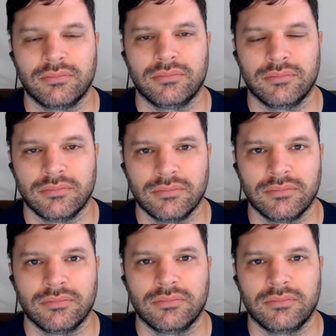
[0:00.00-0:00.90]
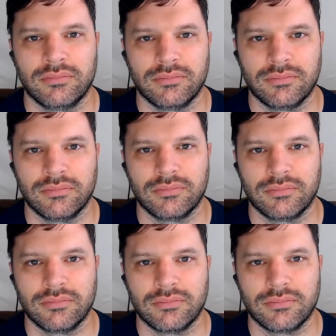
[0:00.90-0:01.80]

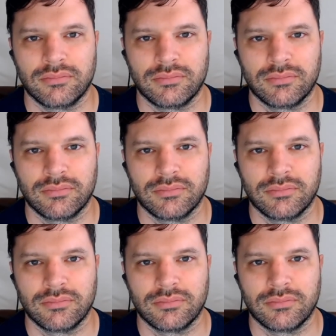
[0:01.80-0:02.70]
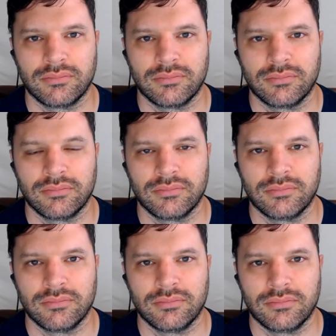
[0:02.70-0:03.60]

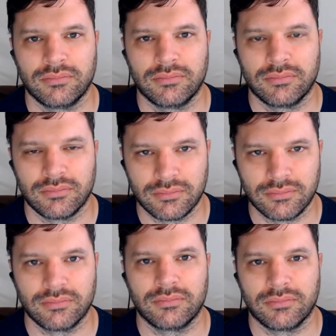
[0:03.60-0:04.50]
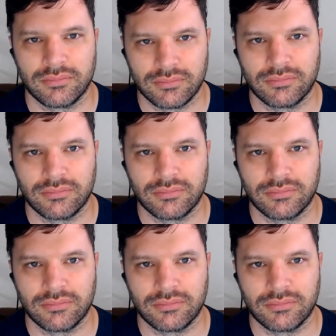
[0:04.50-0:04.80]
[no speech]